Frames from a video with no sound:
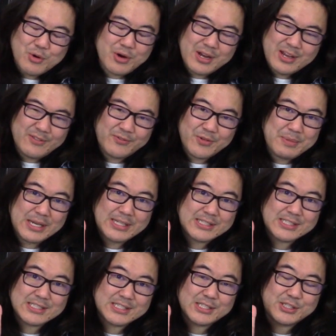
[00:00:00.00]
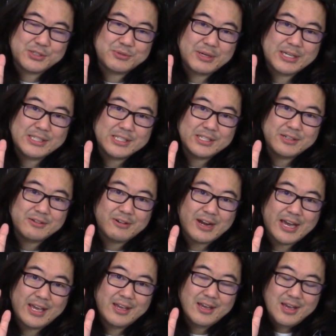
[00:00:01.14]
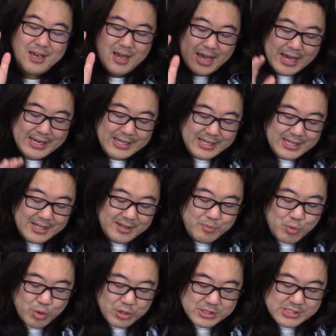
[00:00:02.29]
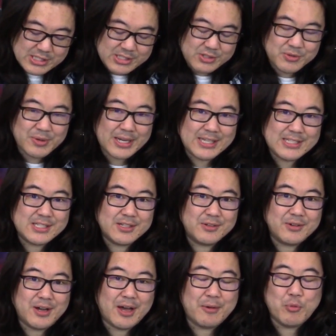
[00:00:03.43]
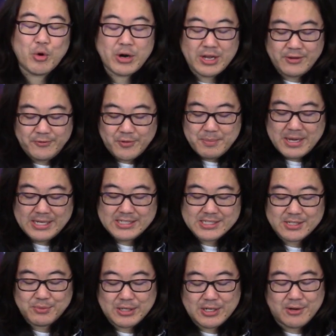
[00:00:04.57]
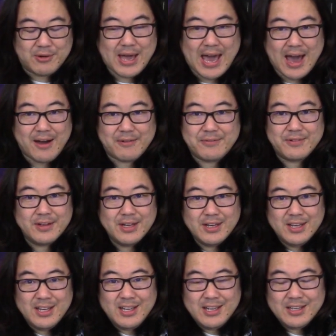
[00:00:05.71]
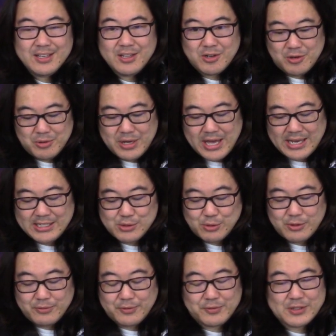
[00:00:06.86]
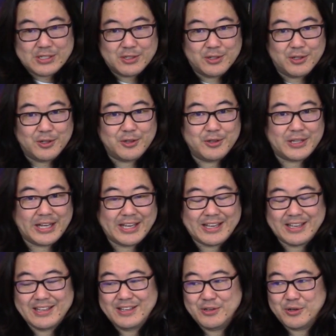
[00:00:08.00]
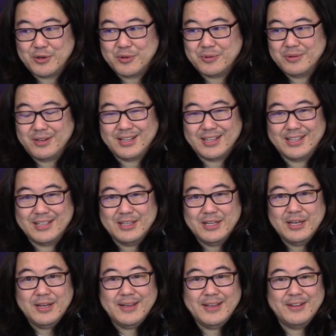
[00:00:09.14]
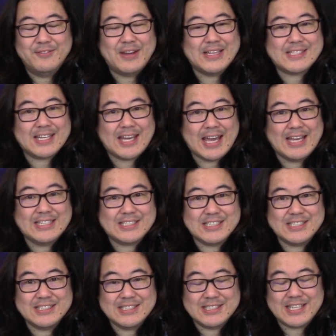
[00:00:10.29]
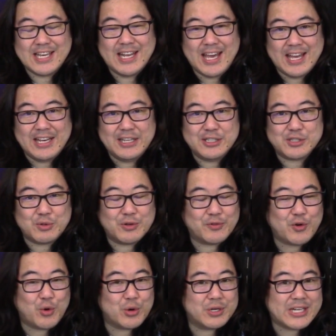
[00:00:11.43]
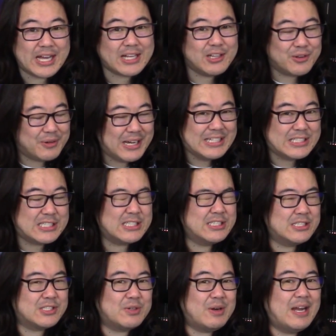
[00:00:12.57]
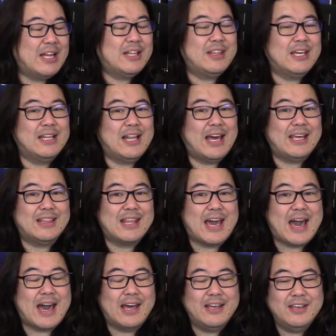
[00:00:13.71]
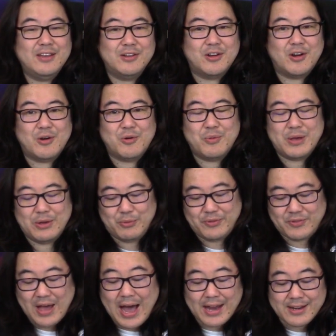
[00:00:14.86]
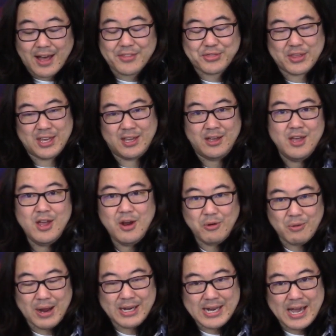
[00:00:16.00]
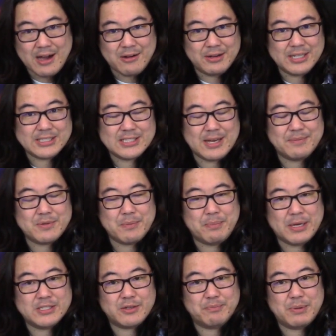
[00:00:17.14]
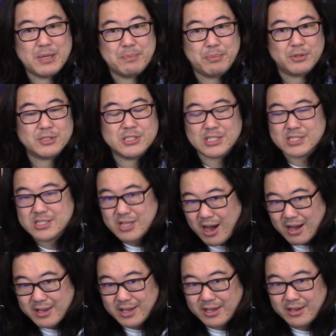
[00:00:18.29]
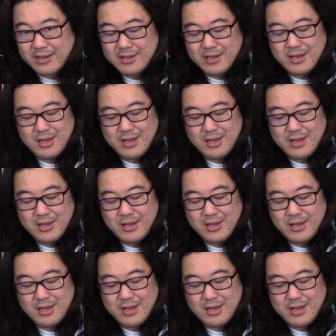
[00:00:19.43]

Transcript: more information situation, right? I need more situation, uh, more information. We don't have, you know, any sort of official like, you know, uh, investigations and any sort of court declarations or anything like that. You know, we we've got nothing right now except a bunch of people just talking